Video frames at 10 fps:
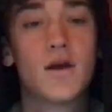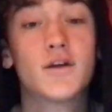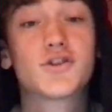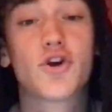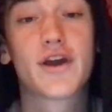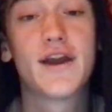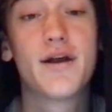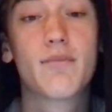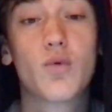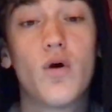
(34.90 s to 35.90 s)
Starting at
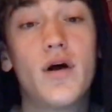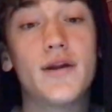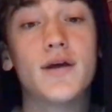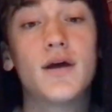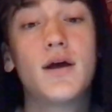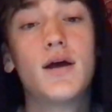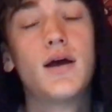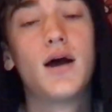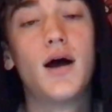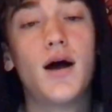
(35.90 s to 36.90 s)
number 1,
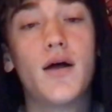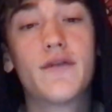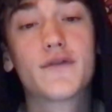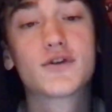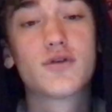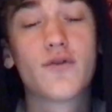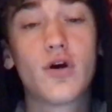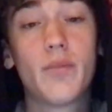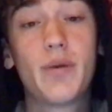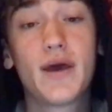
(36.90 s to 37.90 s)
the first
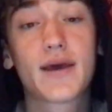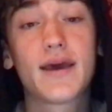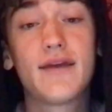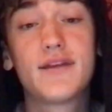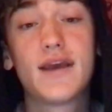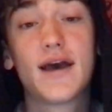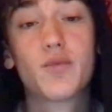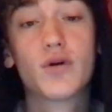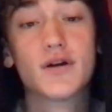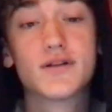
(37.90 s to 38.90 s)
overall pick, Anthony
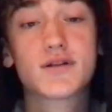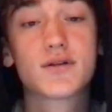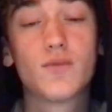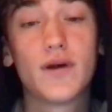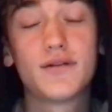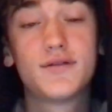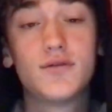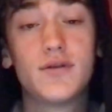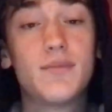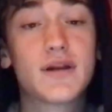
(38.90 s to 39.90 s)
Edwards went
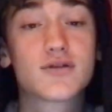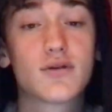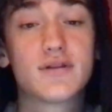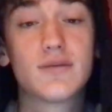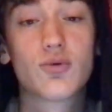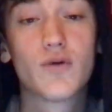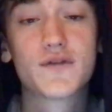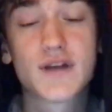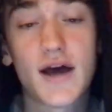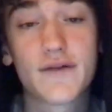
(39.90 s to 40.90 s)
to the Minnesota
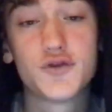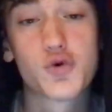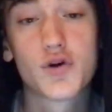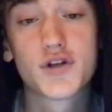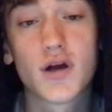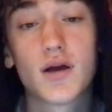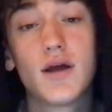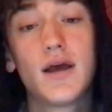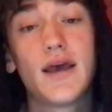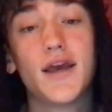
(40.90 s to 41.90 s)
Timberwolves out of Georgia,
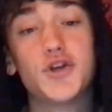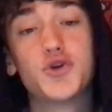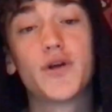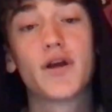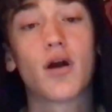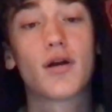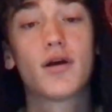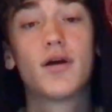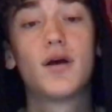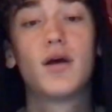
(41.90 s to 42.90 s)
a shooting guard.
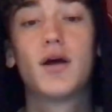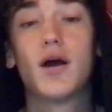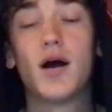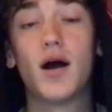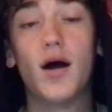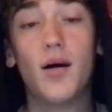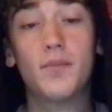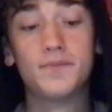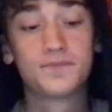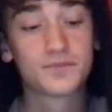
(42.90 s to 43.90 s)

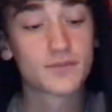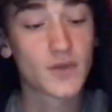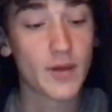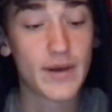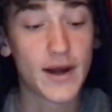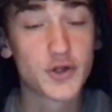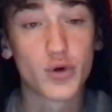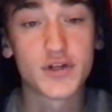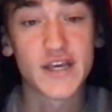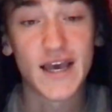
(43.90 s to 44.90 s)
Coming out of
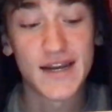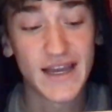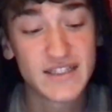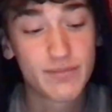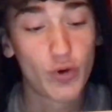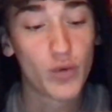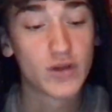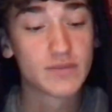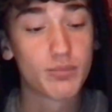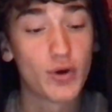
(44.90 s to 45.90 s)
Georgia, he had
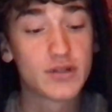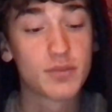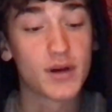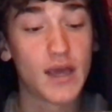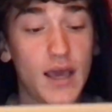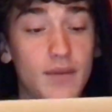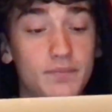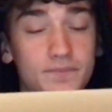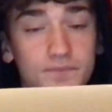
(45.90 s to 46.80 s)
19.1 points per game,